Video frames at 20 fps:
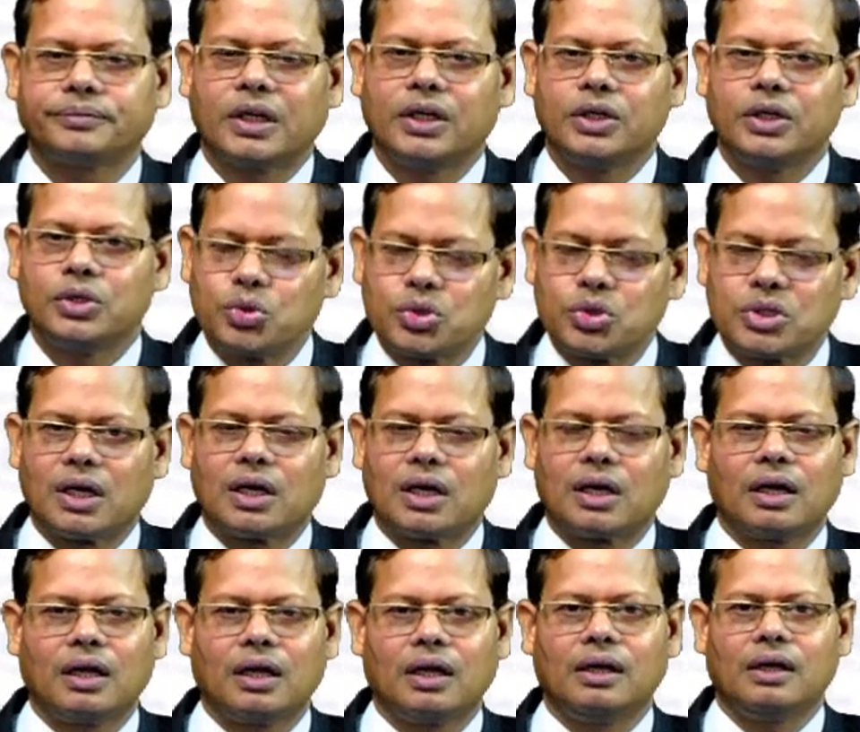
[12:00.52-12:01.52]
user,
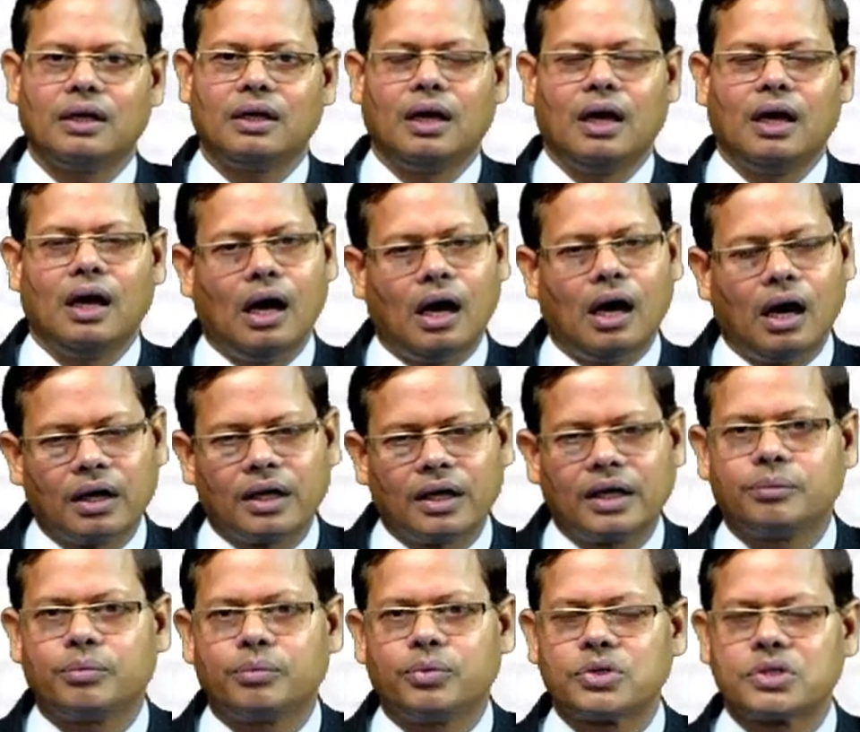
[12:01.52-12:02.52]
are
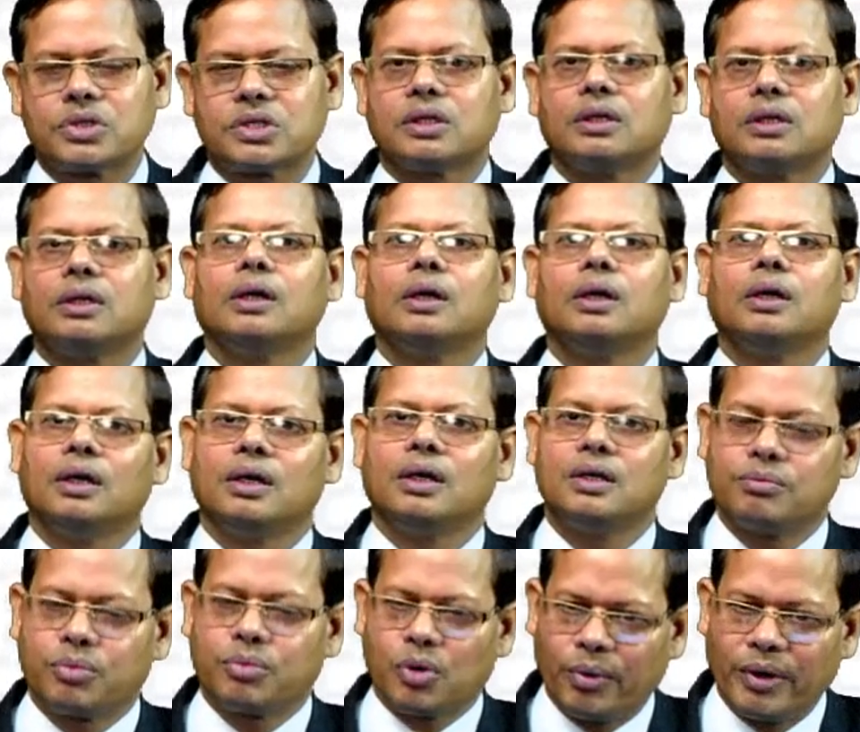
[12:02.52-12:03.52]
inputs,
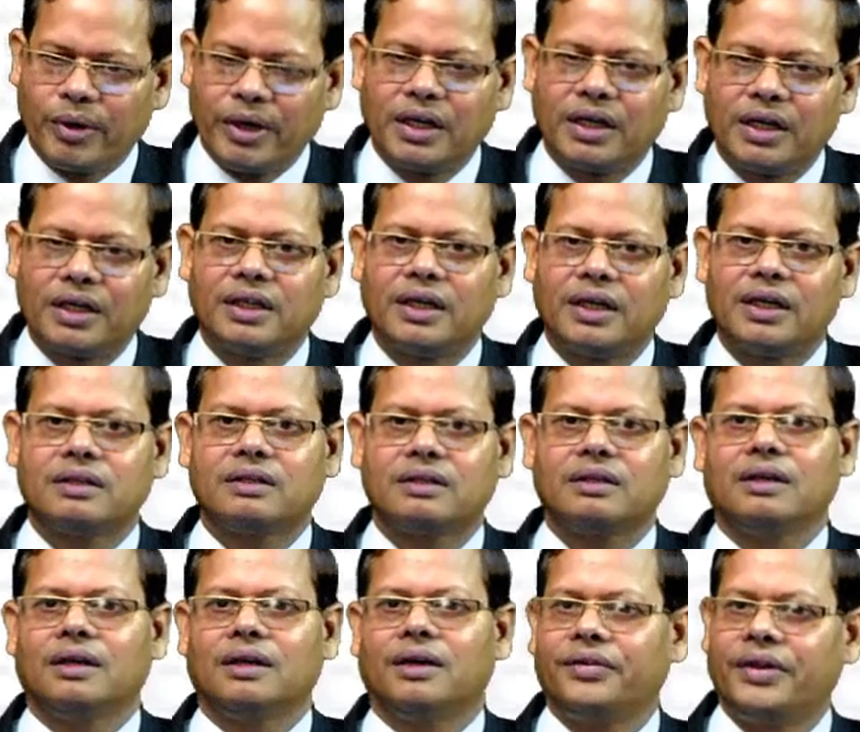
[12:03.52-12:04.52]
provided that
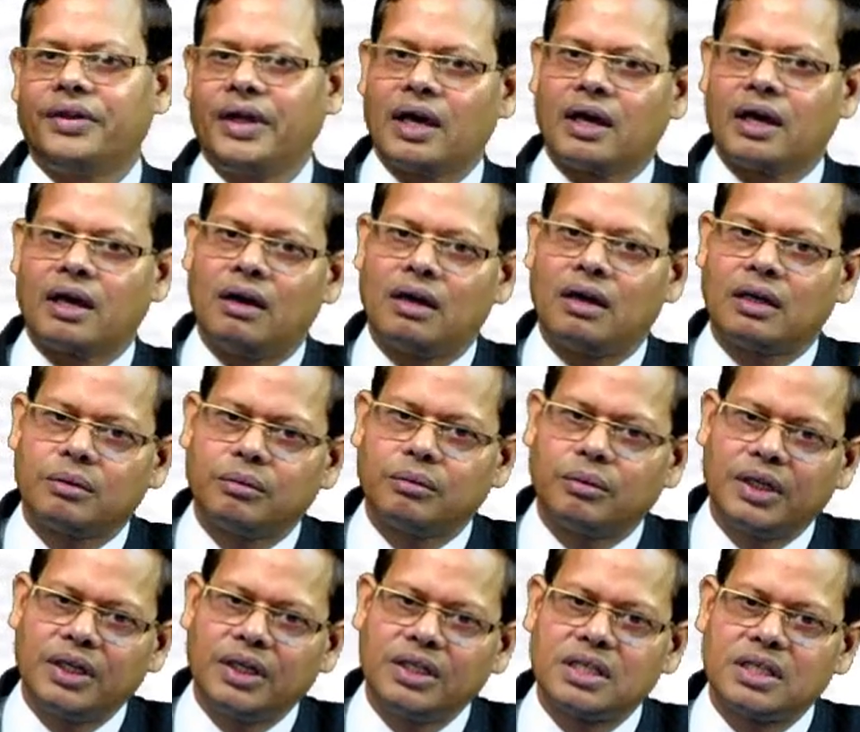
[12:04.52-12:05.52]
they are not
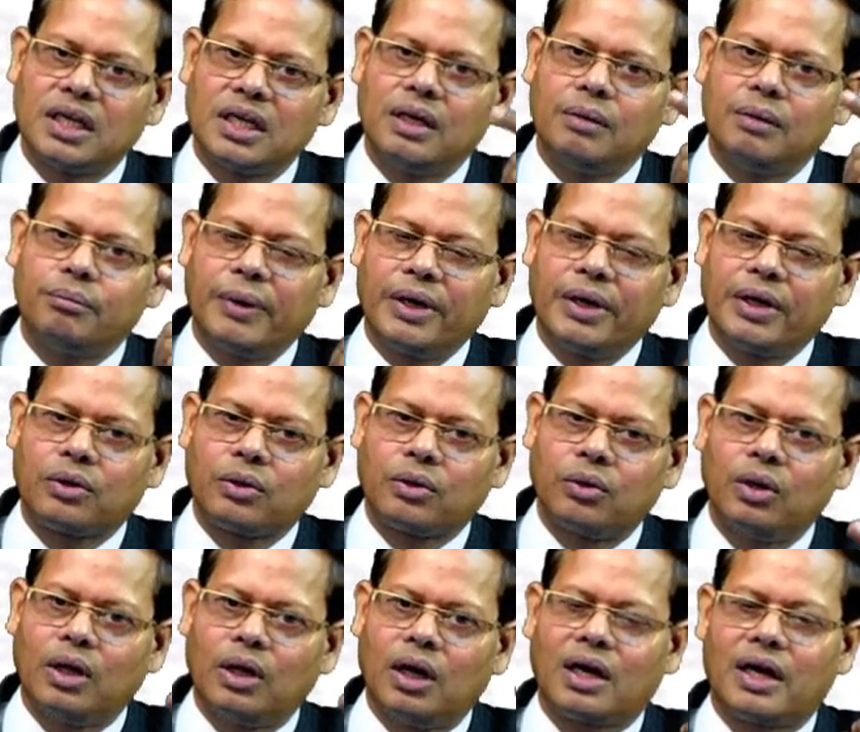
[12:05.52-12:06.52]
diesel,
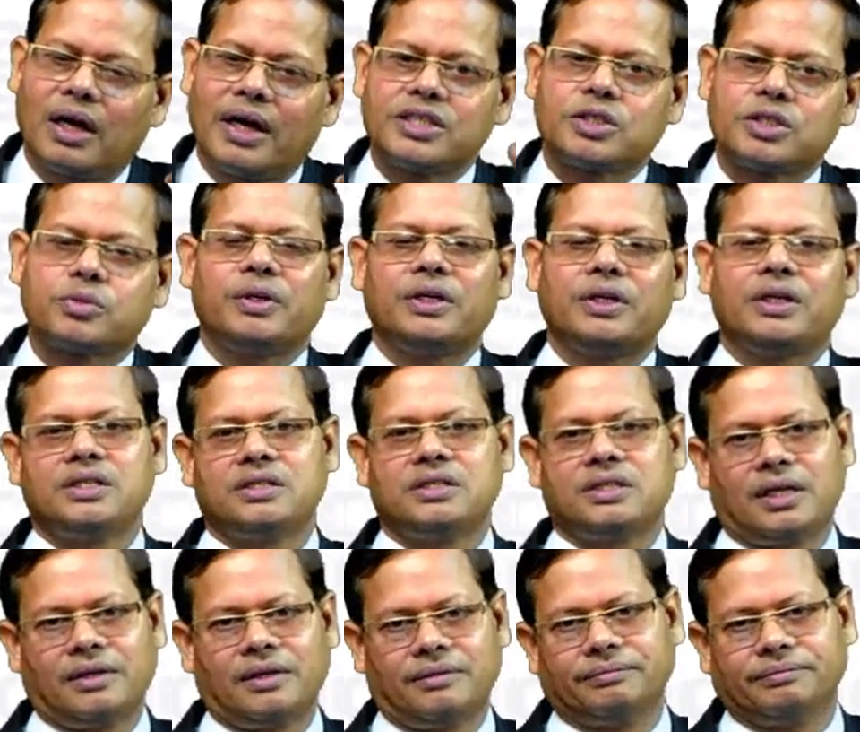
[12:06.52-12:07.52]
petrol or high speed diesel,
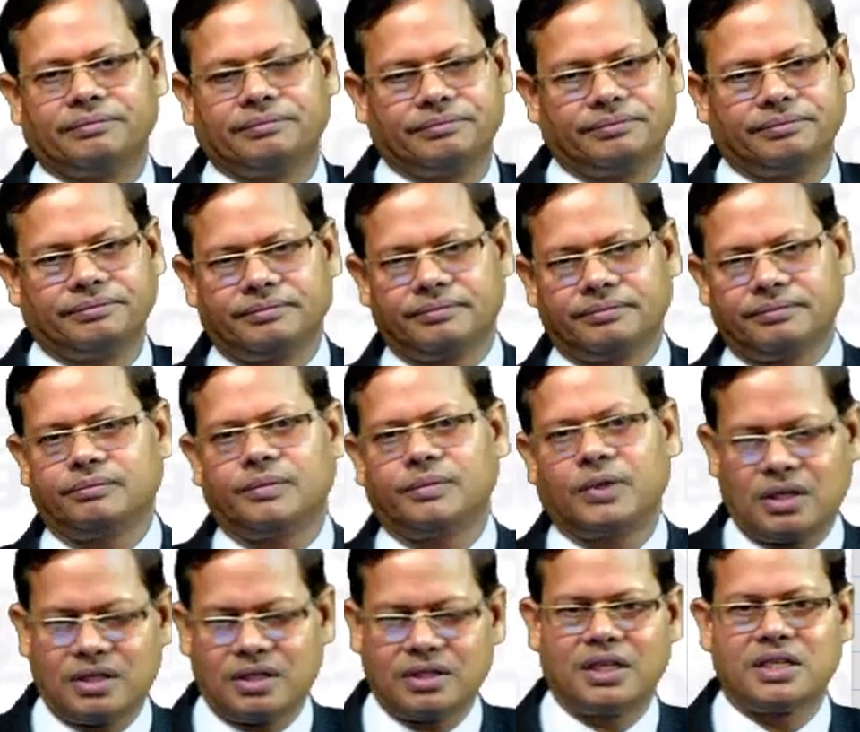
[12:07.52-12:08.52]

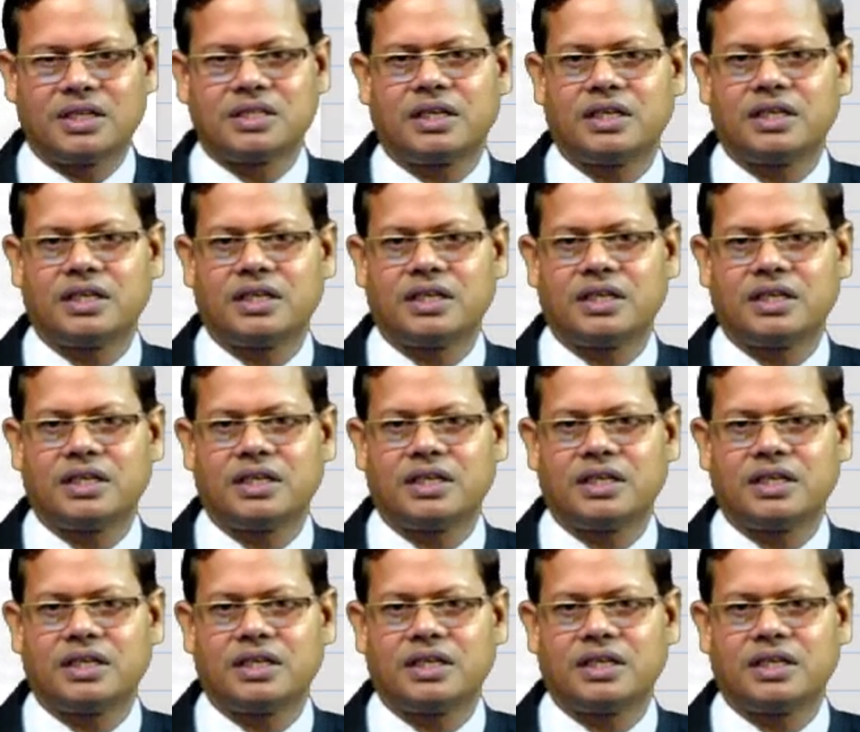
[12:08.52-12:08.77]
because there is a